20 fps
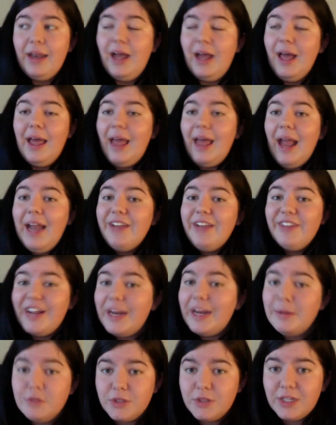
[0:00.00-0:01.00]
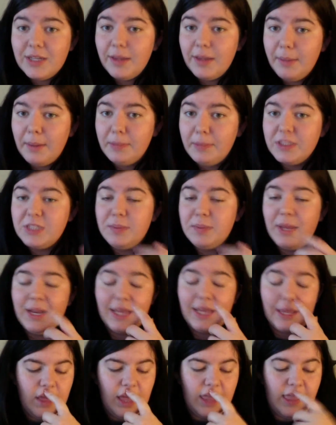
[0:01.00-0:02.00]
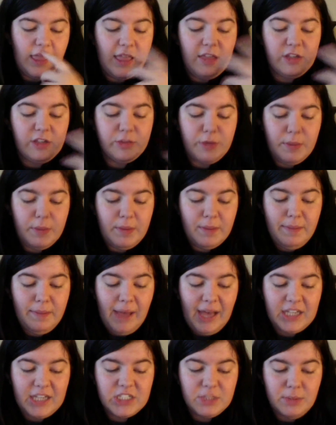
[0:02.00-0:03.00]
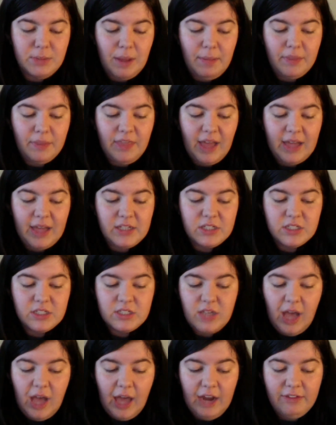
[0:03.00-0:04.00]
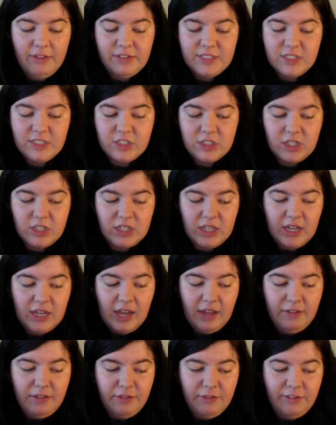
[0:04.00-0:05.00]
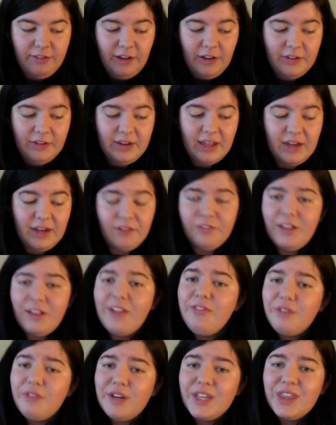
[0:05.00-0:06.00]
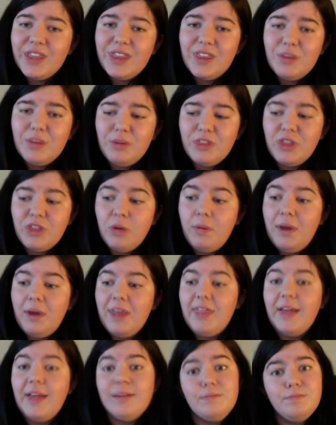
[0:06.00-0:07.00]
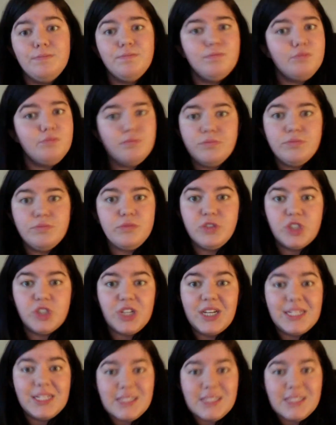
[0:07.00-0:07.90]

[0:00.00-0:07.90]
any fandoms really am I participating in. And that used to be a big passion of mine, but that just kind of is just something that I've fallen out of love with the way that shit is in